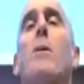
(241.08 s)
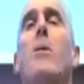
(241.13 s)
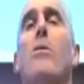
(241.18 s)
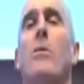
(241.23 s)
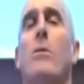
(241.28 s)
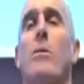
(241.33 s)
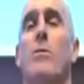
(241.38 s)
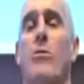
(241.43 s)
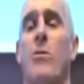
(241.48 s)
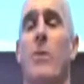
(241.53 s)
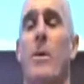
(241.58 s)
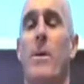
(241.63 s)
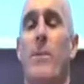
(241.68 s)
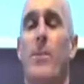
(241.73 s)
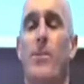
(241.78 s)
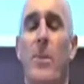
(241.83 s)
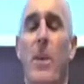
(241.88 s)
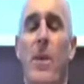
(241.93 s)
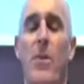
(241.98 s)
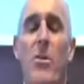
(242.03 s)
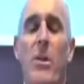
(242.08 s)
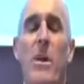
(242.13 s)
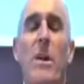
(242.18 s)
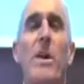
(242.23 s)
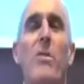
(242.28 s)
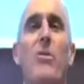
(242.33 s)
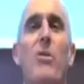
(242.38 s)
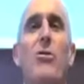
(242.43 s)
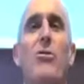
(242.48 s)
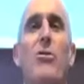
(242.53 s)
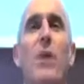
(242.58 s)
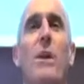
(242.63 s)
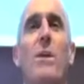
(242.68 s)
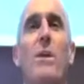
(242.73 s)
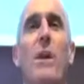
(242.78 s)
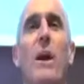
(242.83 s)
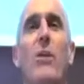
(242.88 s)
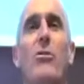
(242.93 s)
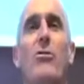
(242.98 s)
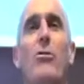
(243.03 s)
that the
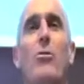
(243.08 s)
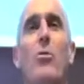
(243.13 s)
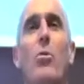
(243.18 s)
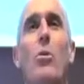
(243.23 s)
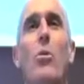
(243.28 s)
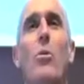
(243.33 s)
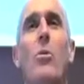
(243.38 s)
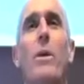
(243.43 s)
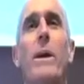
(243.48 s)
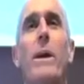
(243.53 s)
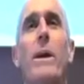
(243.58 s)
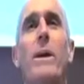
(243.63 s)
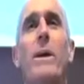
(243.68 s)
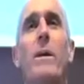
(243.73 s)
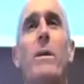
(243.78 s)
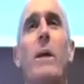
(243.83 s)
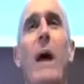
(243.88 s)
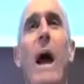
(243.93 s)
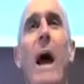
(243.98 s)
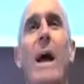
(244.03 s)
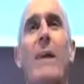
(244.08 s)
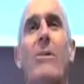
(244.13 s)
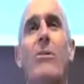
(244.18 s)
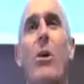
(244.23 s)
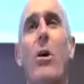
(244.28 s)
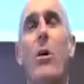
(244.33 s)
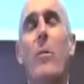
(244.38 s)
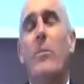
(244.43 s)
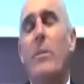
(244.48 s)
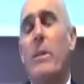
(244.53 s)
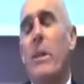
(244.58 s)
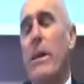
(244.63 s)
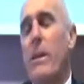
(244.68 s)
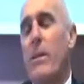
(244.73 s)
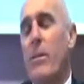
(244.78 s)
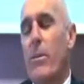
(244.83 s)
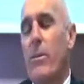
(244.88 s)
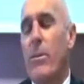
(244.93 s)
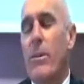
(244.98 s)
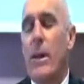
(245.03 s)
transaction will be at arm's
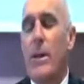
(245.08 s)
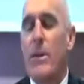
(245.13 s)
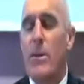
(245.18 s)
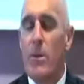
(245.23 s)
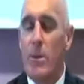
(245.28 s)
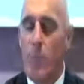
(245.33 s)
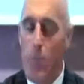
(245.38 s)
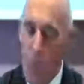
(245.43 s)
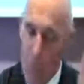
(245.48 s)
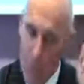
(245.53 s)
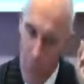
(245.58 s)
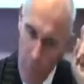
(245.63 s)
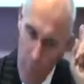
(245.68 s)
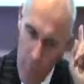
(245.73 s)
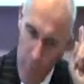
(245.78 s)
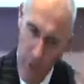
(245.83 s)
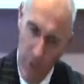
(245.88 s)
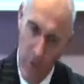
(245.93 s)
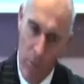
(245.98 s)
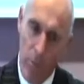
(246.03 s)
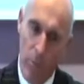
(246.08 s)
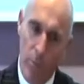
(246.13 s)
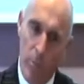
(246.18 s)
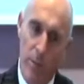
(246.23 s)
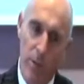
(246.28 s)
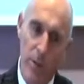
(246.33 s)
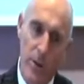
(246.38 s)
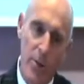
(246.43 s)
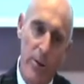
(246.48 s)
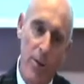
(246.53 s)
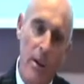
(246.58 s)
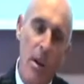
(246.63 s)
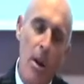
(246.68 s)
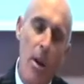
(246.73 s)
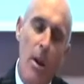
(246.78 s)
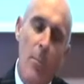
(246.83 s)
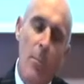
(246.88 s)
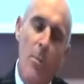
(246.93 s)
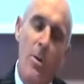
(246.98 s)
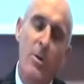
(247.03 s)
length. That is an important practical point.
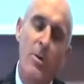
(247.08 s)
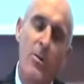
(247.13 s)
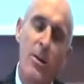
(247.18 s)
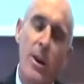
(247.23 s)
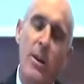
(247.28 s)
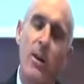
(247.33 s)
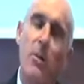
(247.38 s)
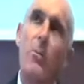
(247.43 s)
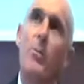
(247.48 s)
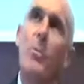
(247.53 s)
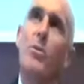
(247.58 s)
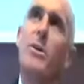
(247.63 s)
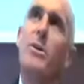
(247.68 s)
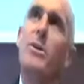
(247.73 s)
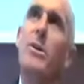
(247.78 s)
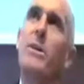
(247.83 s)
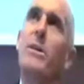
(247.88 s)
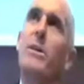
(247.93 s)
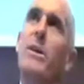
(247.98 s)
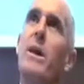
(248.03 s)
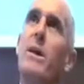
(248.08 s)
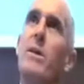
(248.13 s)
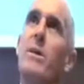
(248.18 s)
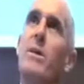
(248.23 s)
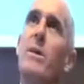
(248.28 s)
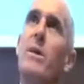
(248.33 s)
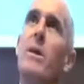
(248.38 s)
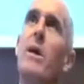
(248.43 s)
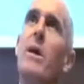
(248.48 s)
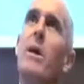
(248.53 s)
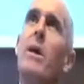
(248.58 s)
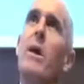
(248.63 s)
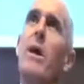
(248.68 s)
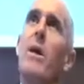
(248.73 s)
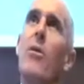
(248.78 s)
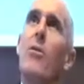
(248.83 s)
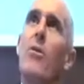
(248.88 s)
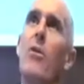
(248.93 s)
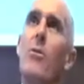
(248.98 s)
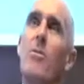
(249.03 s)
But the technical point is this:
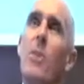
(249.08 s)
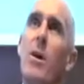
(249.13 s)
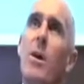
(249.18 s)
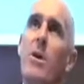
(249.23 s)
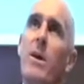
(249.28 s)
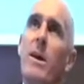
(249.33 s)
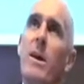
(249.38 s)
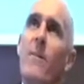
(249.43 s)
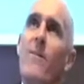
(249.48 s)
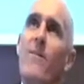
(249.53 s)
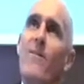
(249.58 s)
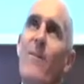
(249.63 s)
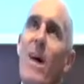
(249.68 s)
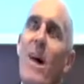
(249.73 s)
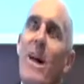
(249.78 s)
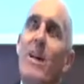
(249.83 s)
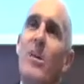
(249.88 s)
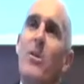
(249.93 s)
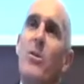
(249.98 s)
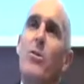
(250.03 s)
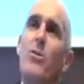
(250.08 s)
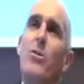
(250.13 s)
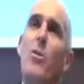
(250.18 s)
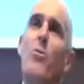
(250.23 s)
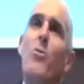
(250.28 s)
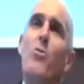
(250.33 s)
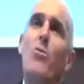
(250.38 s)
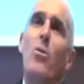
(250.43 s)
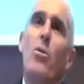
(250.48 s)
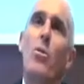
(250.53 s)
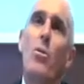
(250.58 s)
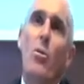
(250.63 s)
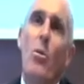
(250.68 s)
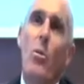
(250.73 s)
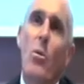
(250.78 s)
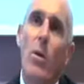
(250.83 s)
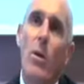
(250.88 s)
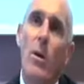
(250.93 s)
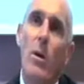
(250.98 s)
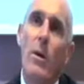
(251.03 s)
the market value
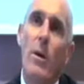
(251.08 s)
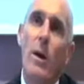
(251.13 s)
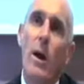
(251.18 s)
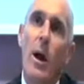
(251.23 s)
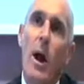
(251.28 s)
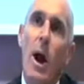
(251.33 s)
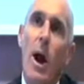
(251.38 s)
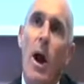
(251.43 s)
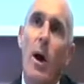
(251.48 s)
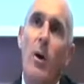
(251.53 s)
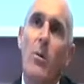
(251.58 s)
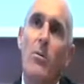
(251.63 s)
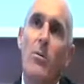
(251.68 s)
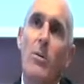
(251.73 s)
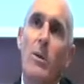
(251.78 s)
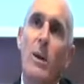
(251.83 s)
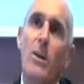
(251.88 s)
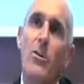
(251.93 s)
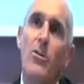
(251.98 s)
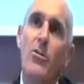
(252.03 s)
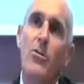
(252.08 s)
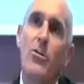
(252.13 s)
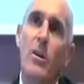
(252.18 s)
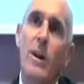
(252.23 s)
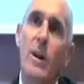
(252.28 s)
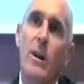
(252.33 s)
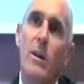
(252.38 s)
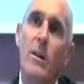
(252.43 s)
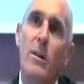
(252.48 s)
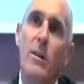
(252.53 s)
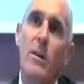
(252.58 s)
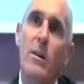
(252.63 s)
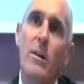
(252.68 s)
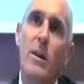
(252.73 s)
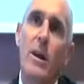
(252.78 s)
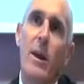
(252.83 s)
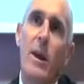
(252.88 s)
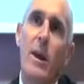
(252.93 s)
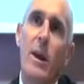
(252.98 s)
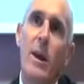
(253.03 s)
rule only triggers
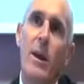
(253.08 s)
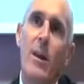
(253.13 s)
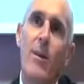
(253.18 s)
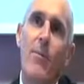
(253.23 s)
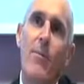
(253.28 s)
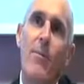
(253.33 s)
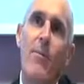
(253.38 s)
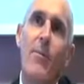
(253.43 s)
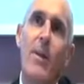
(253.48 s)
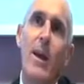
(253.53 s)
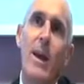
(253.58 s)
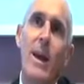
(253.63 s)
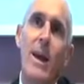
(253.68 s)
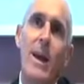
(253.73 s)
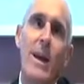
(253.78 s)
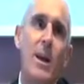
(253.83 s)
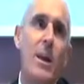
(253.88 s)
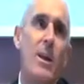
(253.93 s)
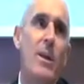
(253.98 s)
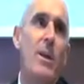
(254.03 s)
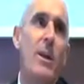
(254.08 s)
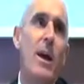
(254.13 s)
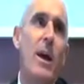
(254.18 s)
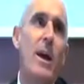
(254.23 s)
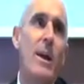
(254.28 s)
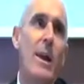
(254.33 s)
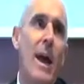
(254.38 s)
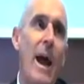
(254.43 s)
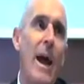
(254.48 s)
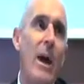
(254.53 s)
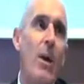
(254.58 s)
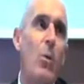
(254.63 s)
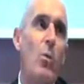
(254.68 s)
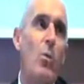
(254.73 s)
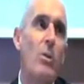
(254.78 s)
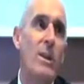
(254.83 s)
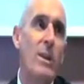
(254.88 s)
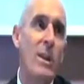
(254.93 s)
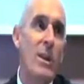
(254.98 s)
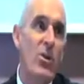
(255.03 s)
if there is an
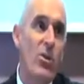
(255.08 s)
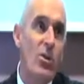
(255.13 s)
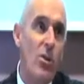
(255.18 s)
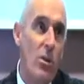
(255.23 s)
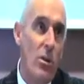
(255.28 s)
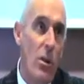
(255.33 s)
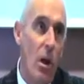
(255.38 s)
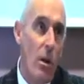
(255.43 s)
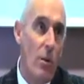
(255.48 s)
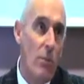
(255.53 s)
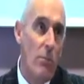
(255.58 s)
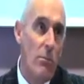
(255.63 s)
acquisition.